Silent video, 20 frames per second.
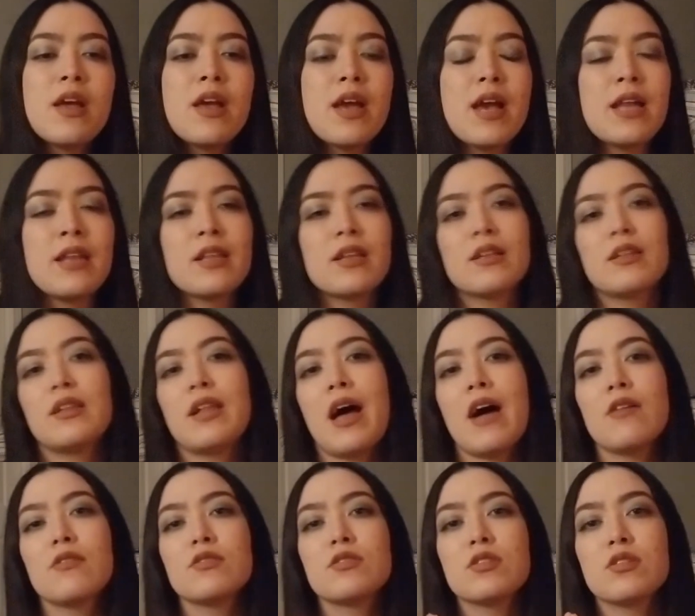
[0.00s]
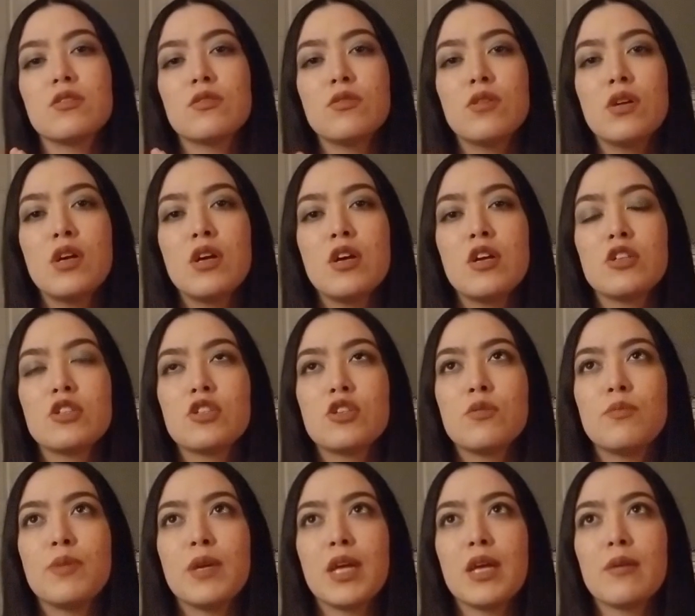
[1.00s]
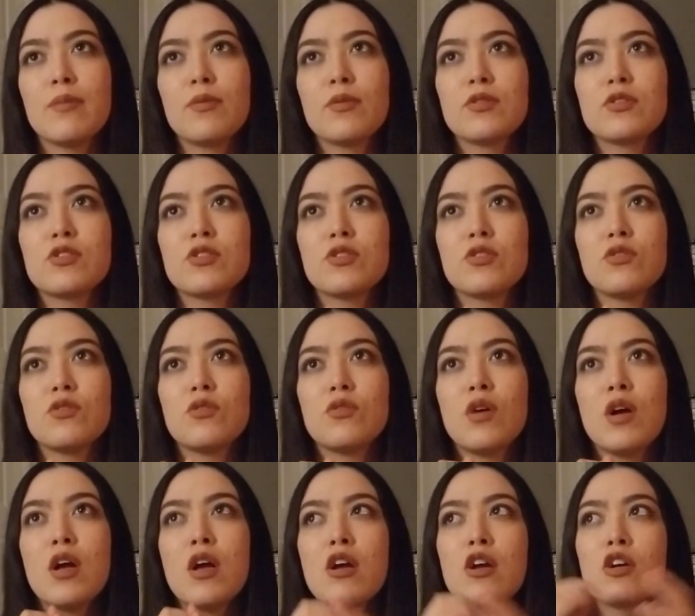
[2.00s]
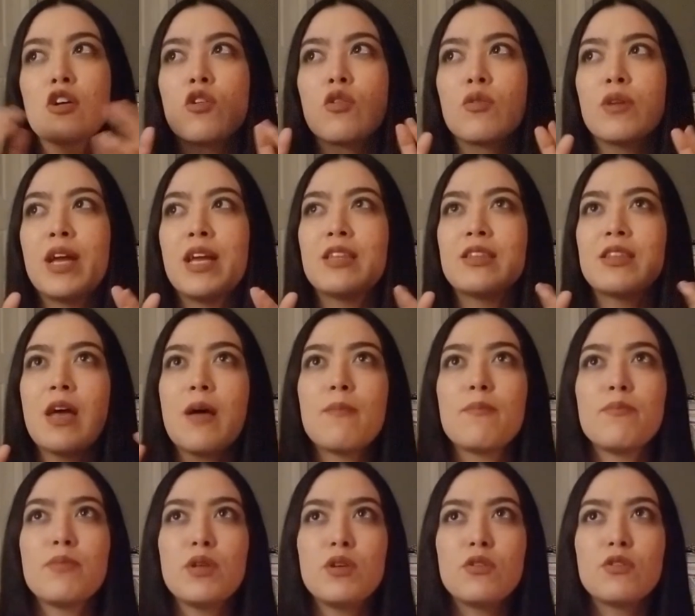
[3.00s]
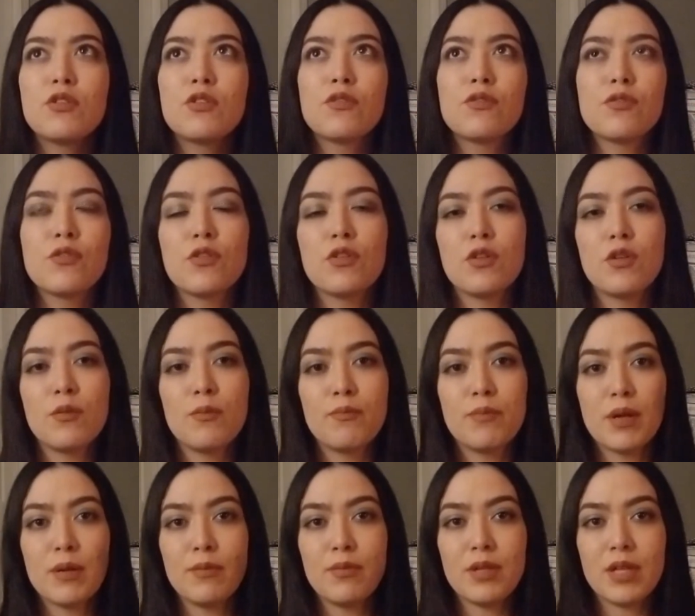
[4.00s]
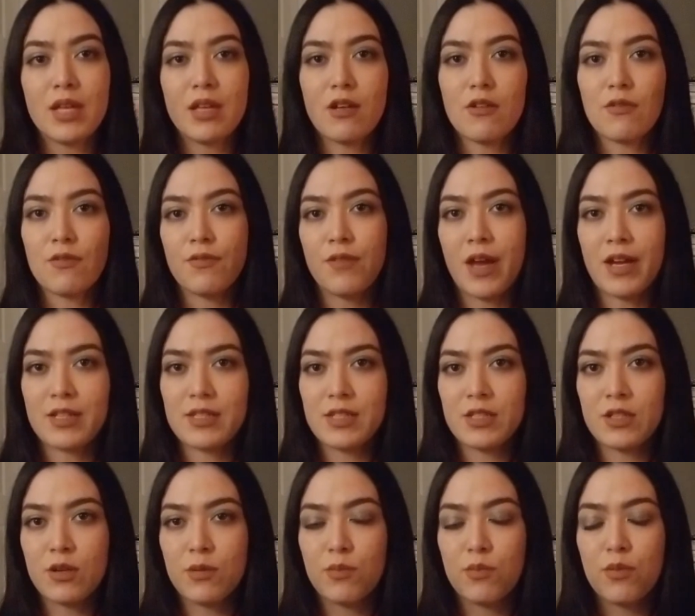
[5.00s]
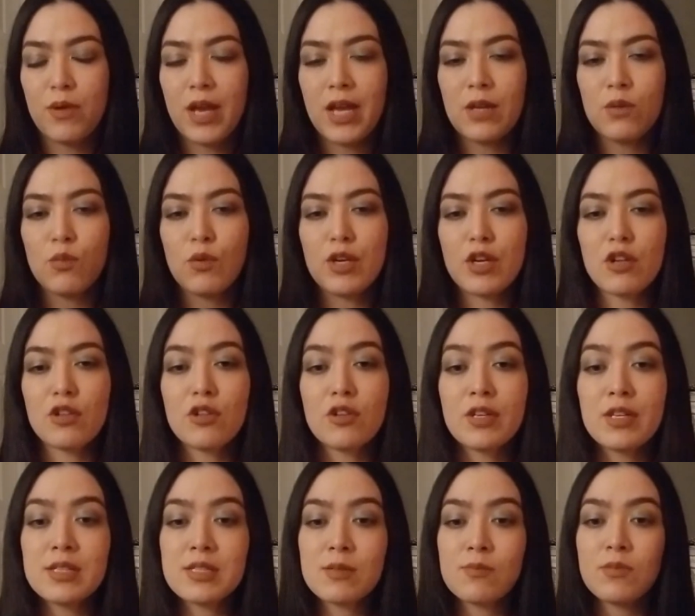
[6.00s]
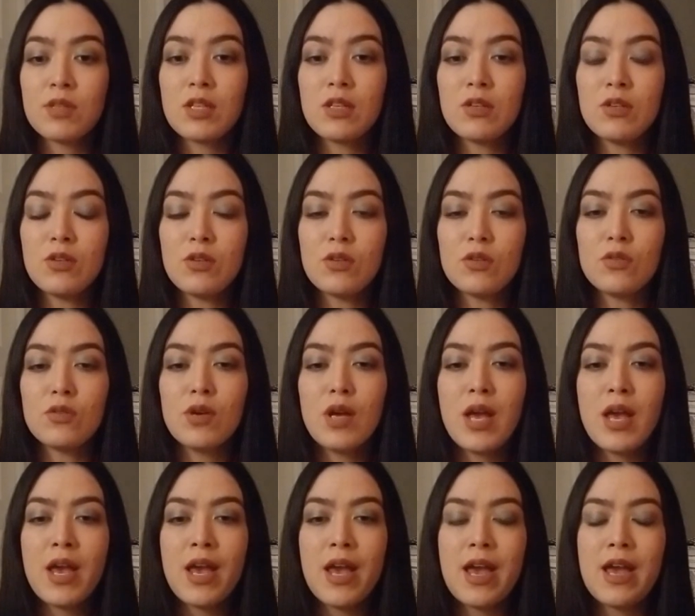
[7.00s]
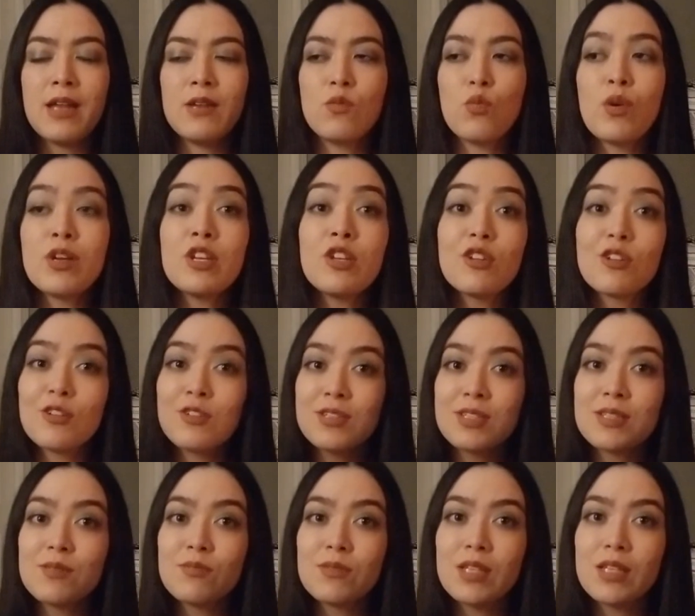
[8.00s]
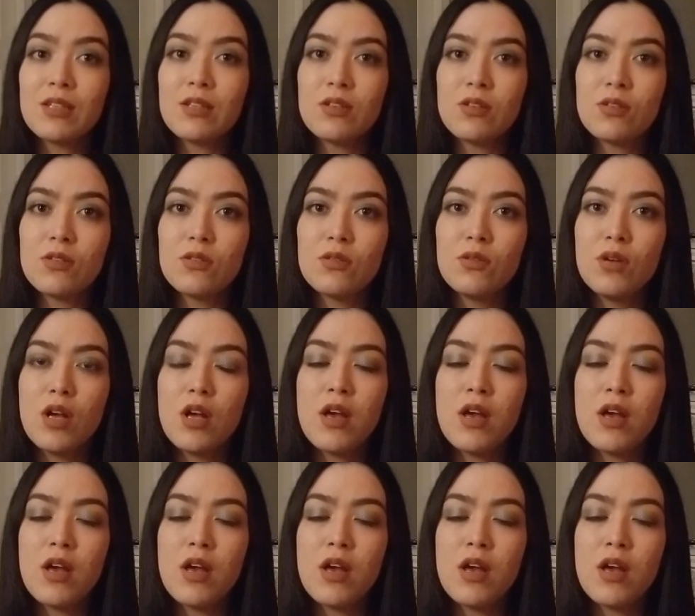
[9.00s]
And it allows you to be able to create that beautiful bubbly effect in your brain where you're learning something new and when you learn something new